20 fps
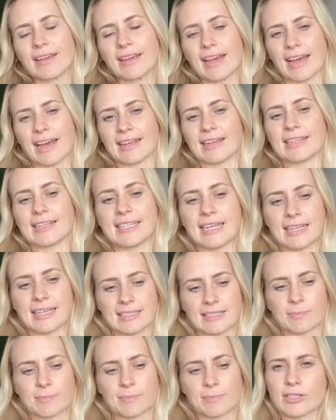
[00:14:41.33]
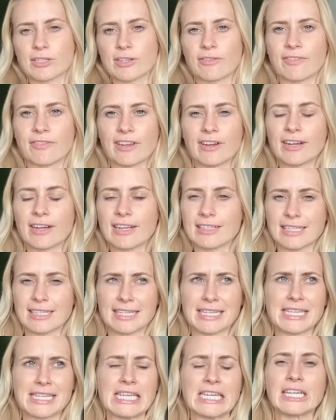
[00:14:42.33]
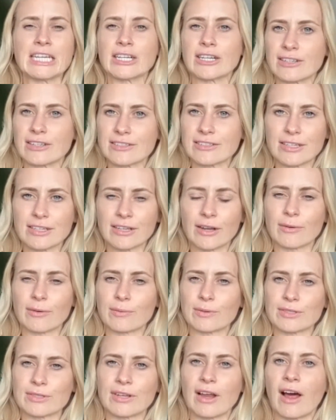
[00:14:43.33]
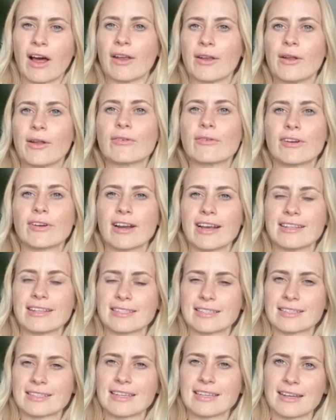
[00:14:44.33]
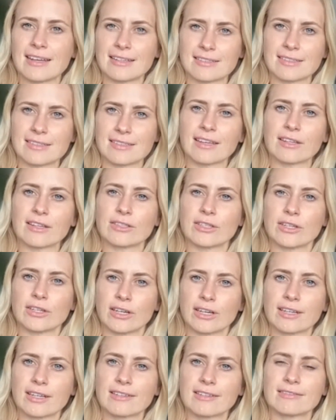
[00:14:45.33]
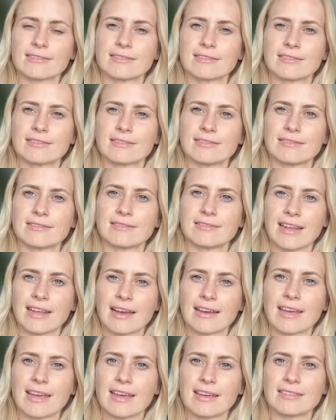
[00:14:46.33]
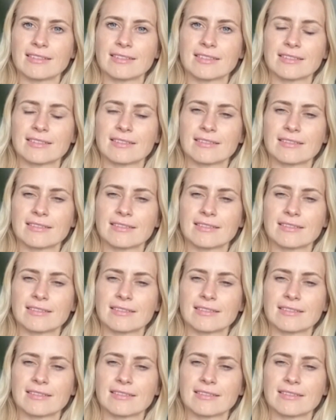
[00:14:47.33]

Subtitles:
And it takes perseverance, like years, it was not an overnight success. Like it took decades.